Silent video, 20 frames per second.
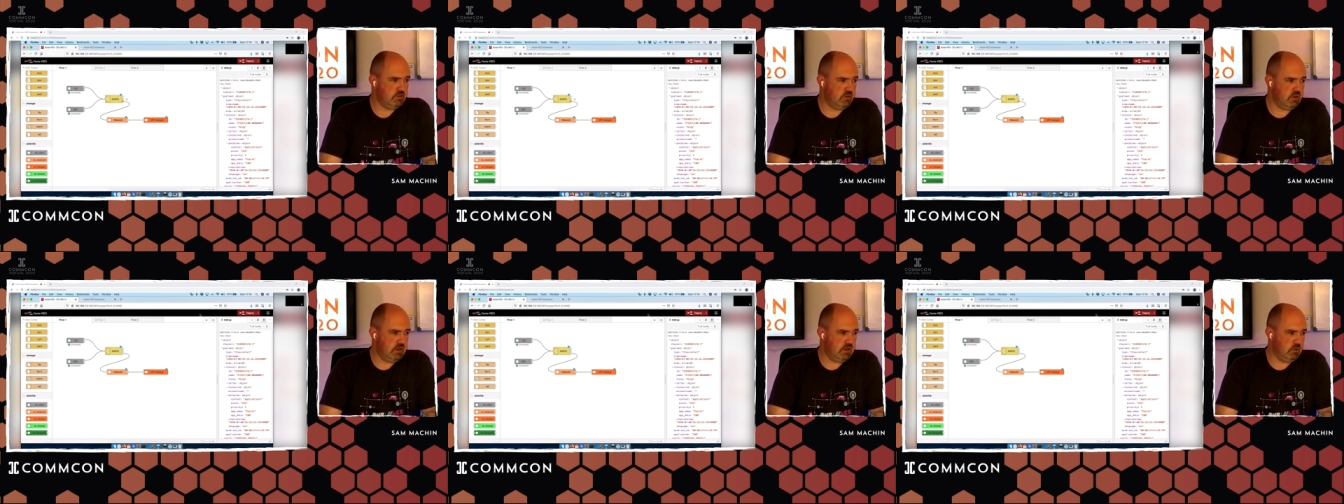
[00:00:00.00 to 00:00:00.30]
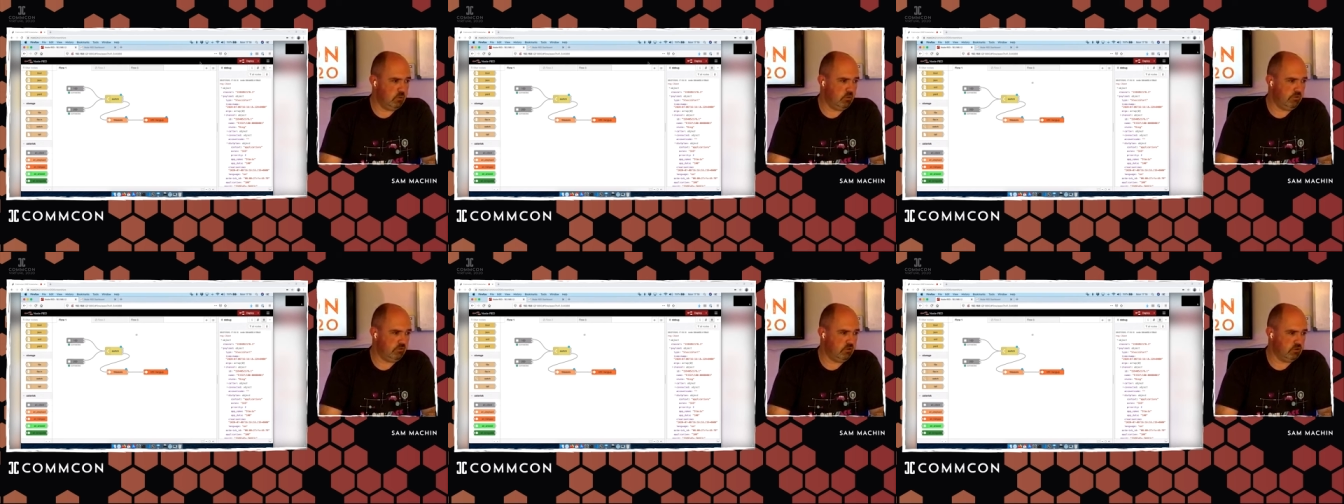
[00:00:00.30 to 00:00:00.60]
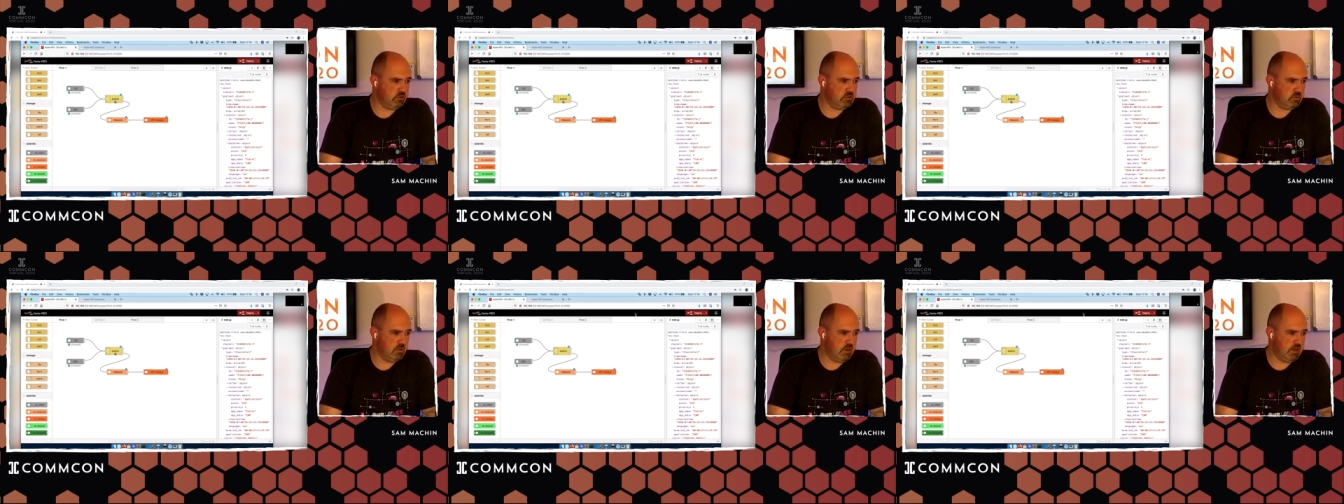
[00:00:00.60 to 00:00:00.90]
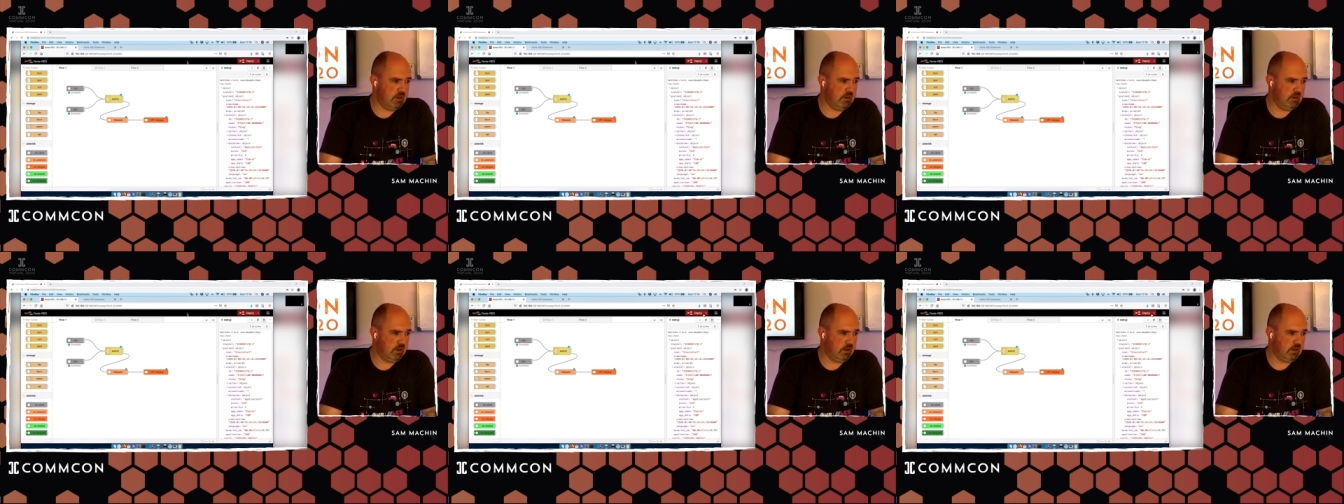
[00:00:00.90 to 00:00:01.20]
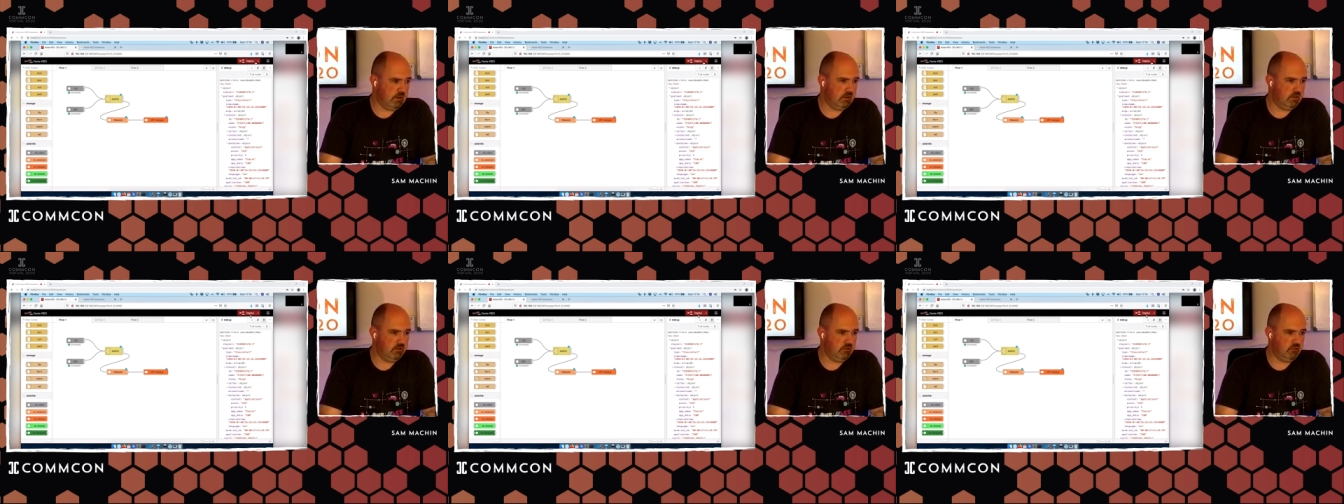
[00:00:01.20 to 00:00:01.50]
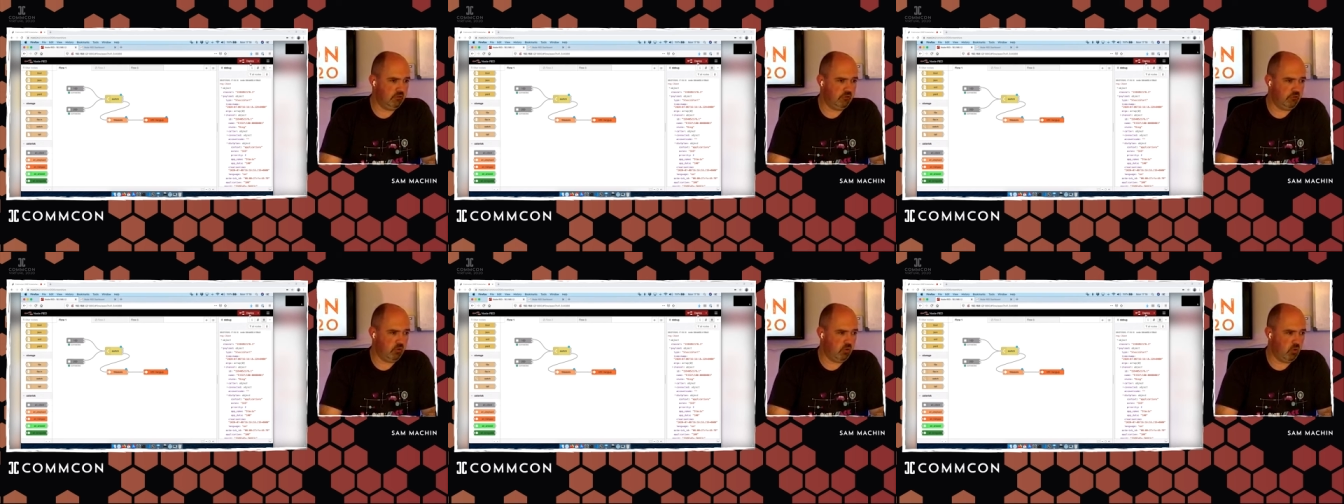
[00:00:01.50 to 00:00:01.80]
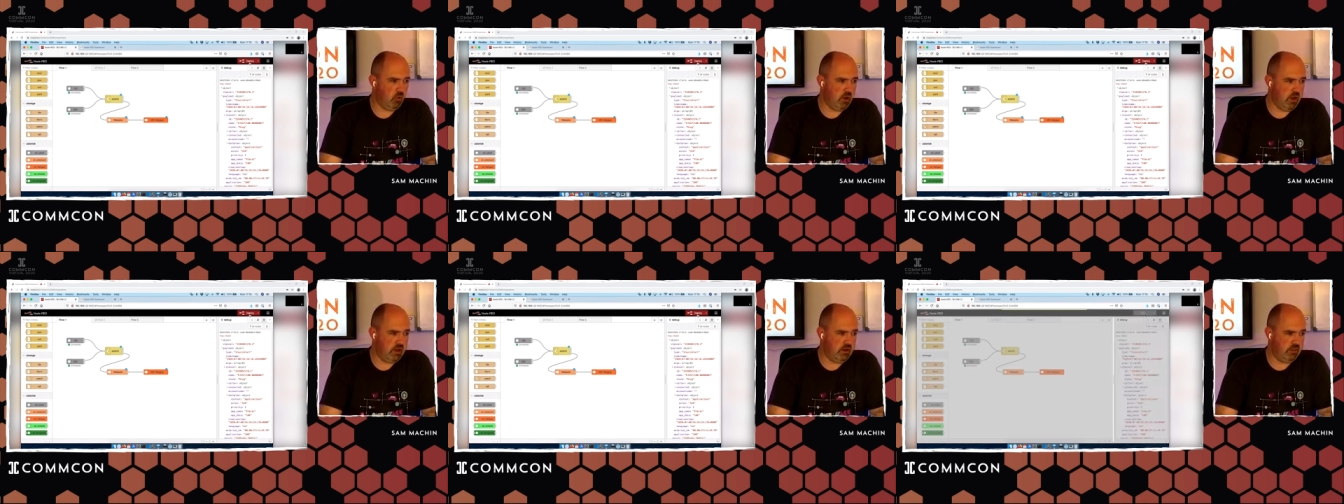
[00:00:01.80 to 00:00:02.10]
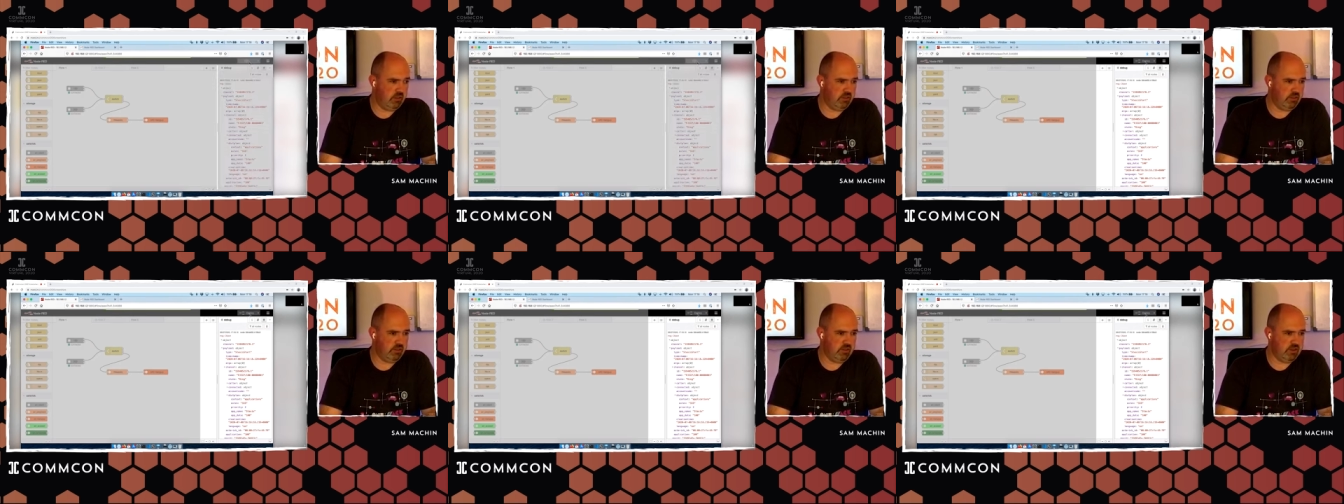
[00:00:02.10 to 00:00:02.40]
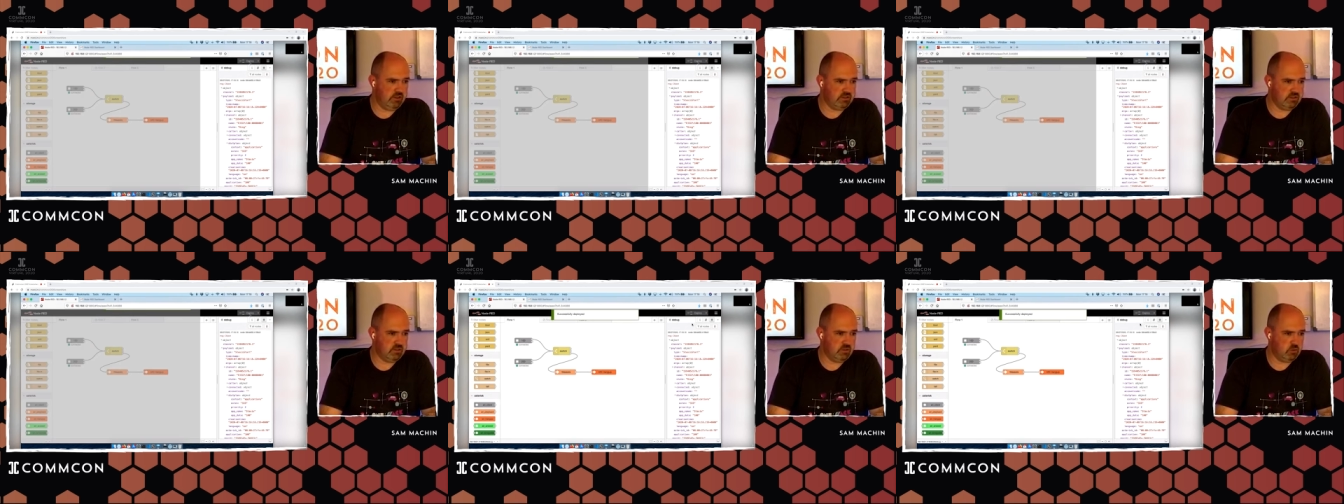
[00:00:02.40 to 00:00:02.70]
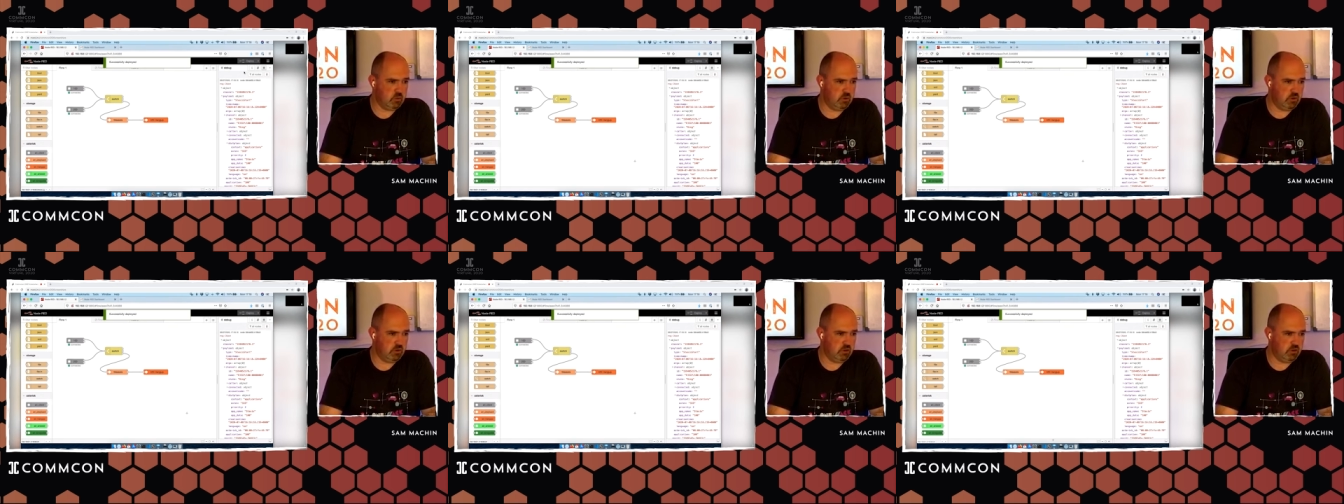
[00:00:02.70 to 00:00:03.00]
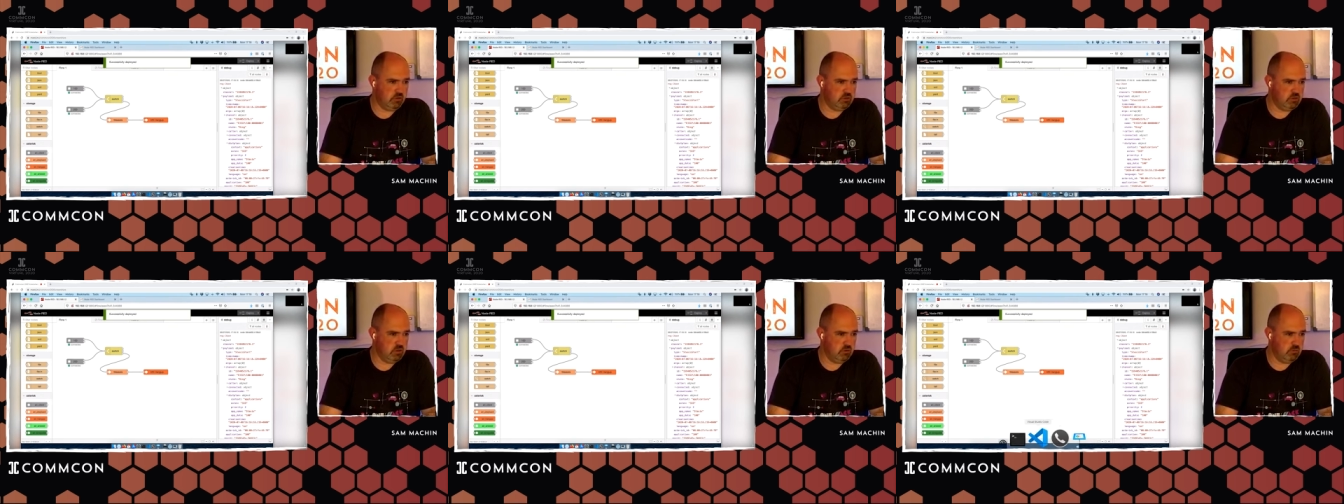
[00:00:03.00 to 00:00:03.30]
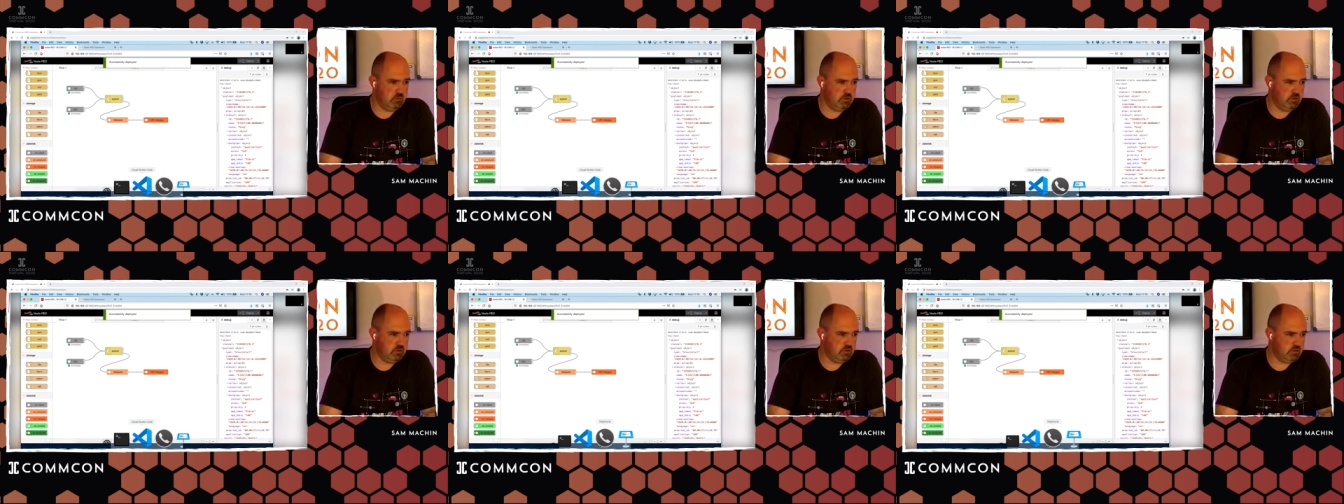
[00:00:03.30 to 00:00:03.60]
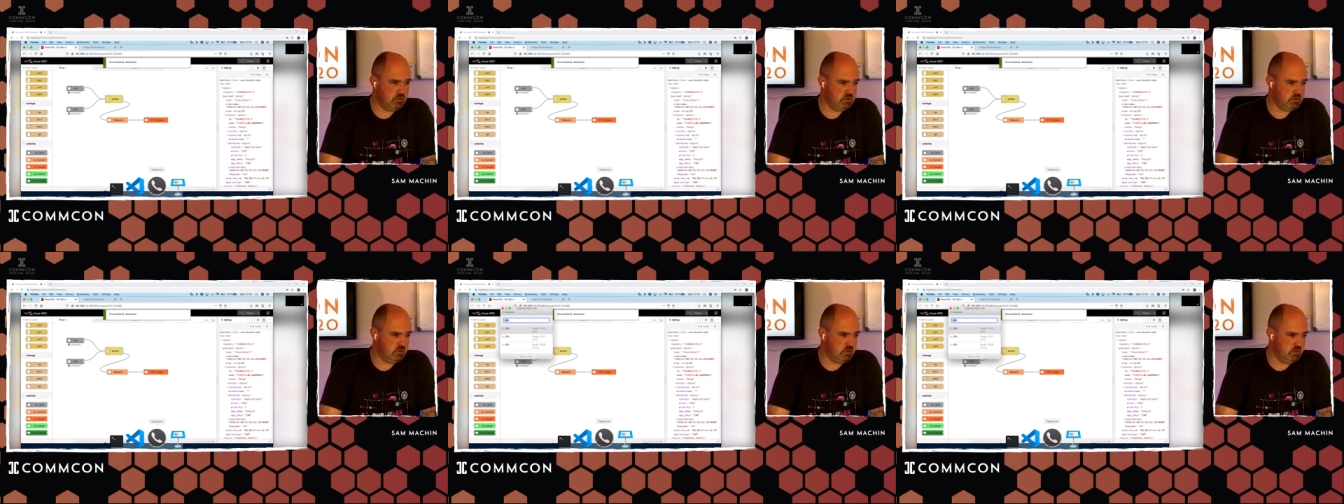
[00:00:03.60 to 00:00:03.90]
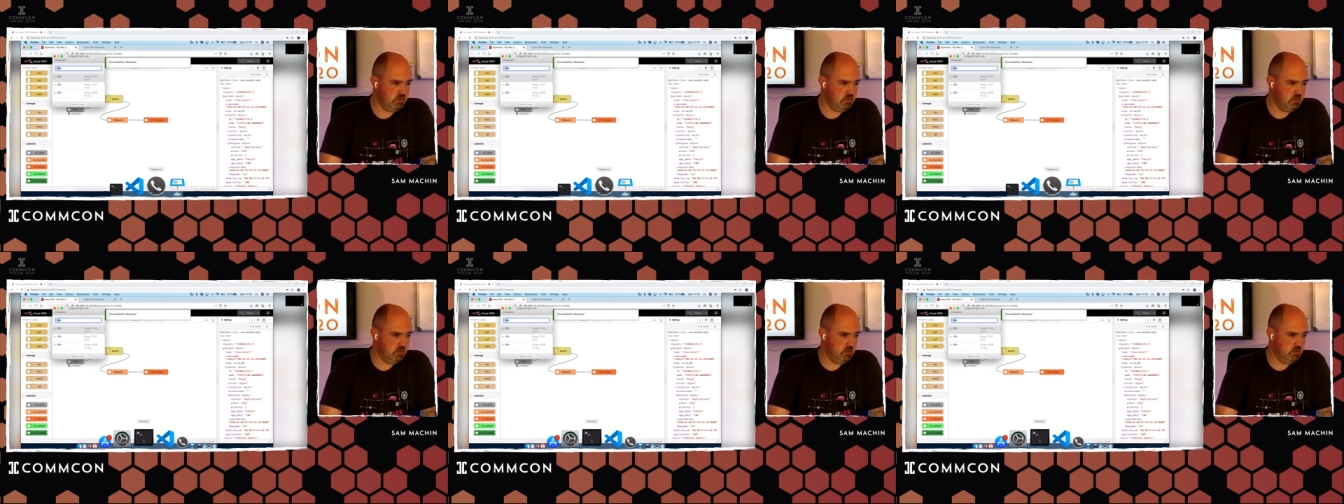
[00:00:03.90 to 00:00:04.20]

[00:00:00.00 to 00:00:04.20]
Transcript: So now we've got some handling for anything that isn't one of those numbers.